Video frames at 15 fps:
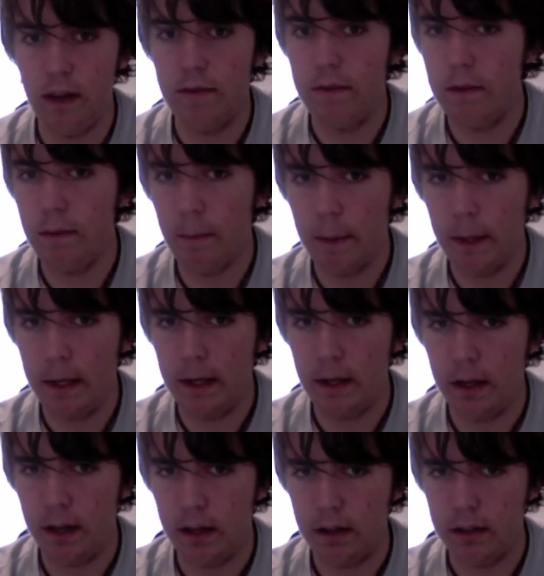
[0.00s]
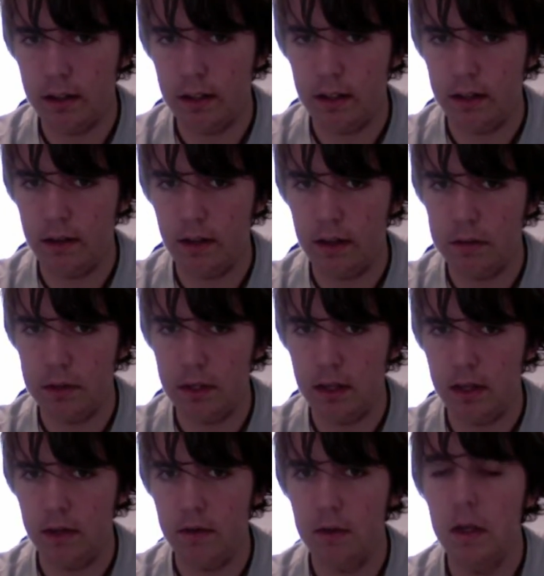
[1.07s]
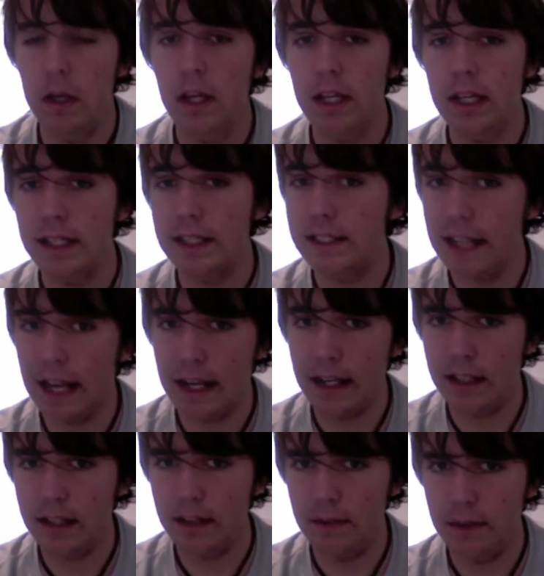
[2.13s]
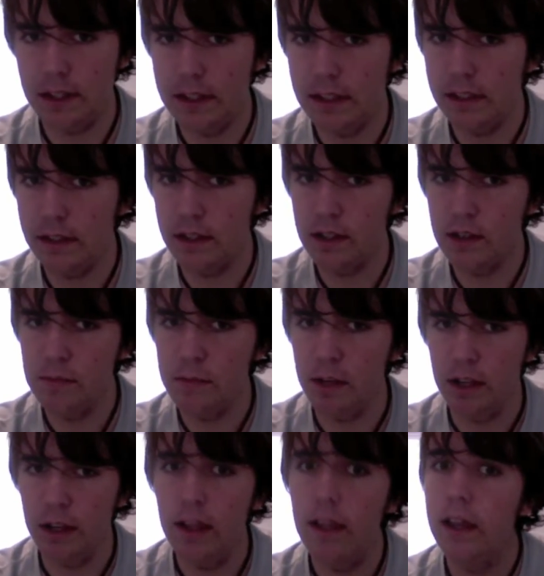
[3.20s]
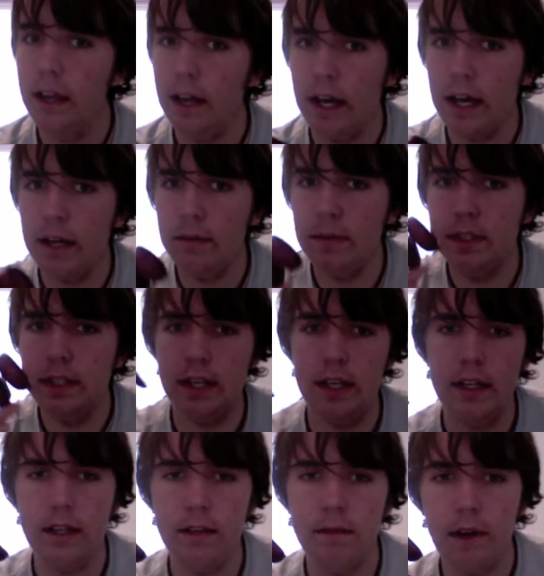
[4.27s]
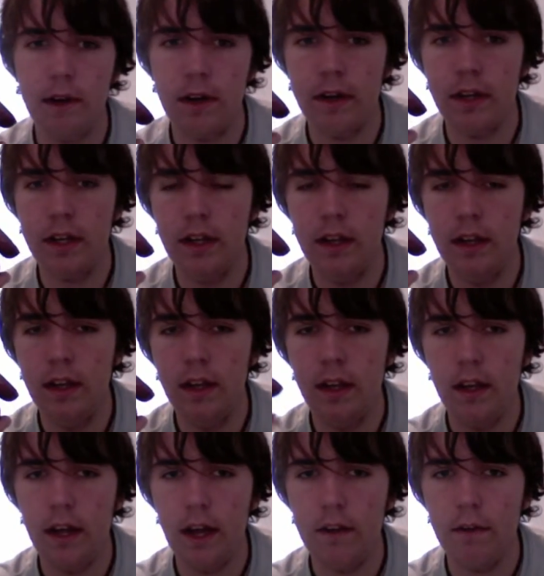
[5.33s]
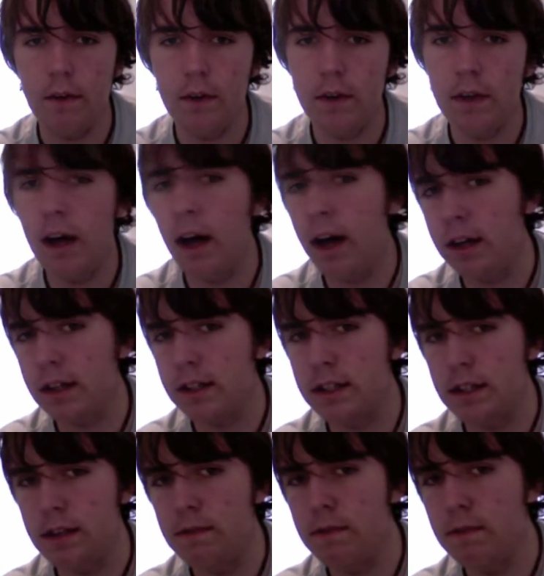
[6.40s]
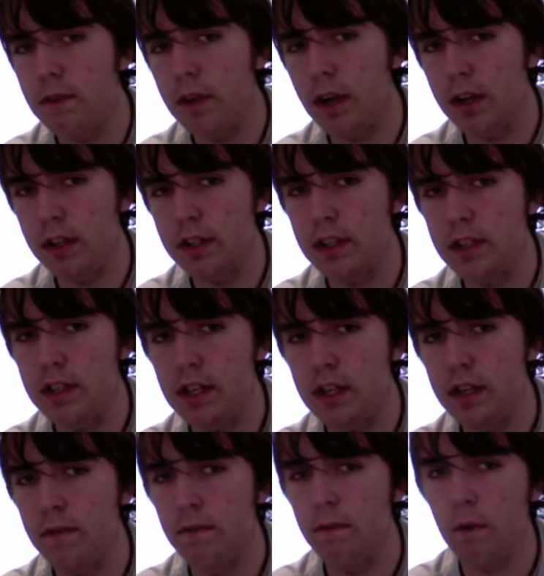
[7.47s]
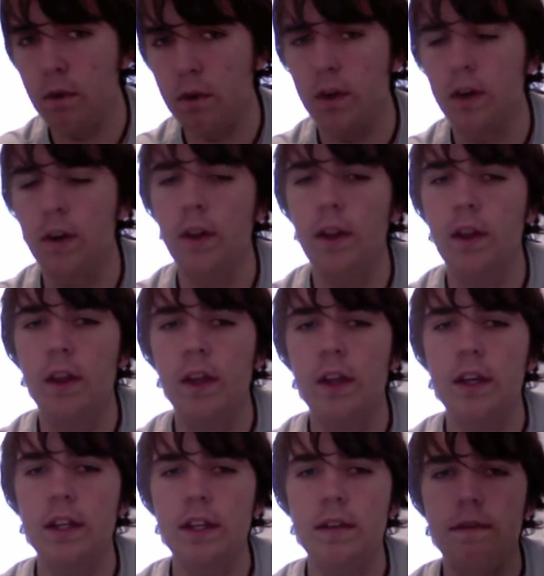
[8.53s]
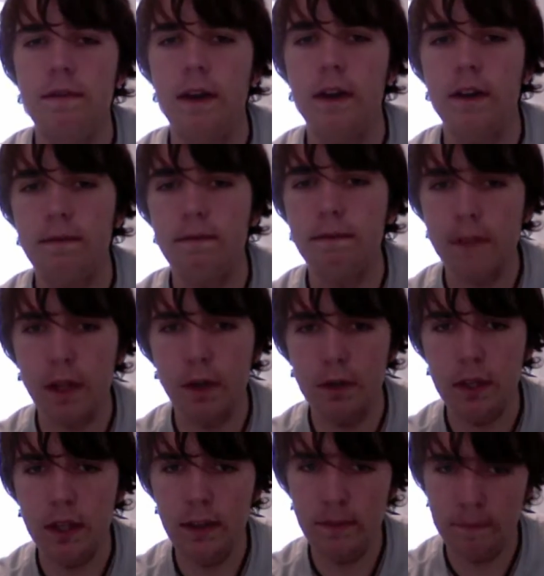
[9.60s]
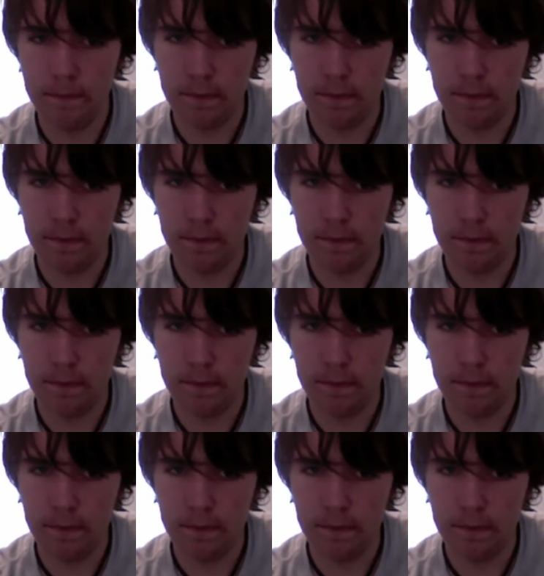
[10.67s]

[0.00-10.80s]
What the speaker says: I've never played in the oxy, so I wouldn't know exactly if this is true, but I would say this is very, I've heard the oxygen 4 is very floaty